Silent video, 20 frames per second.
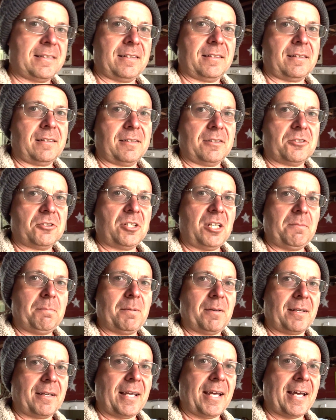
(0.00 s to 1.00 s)
the
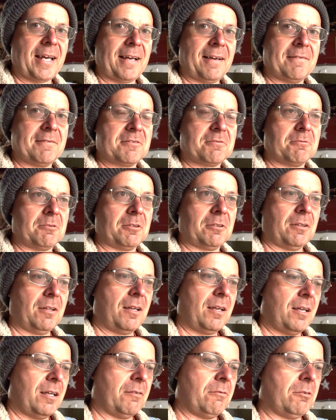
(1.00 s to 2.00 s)
sheep and calves
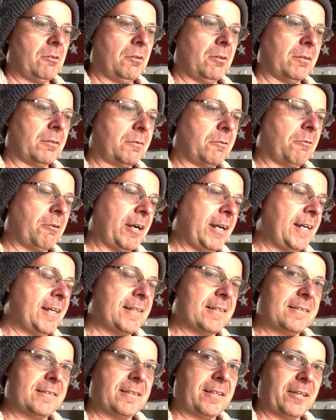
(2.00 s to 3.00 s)
will
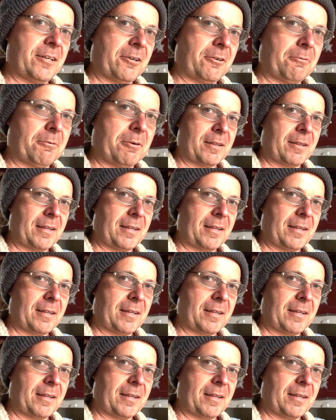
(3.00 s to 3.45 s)
graze near